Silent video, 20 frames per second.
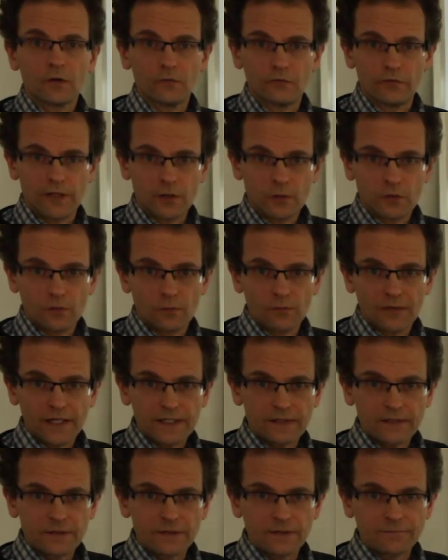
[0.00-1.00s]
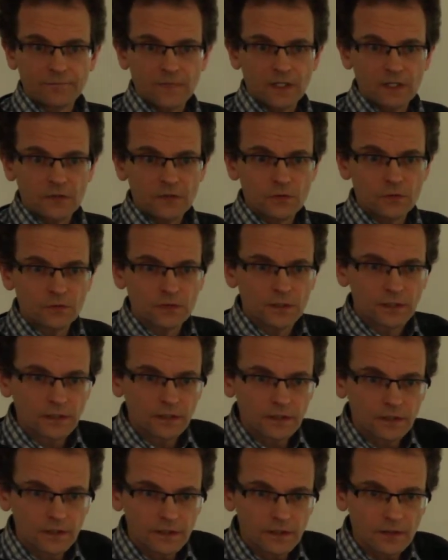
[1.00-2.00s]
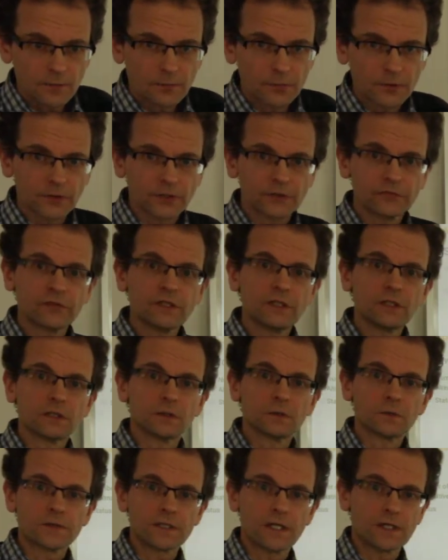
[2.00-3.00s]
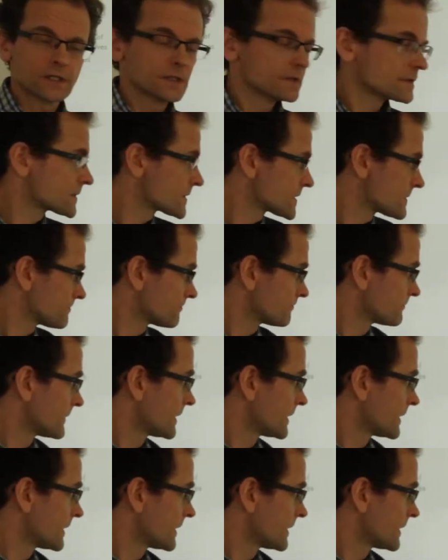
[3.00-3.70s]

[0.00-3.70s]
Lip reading: Welcome back to the product video sessions,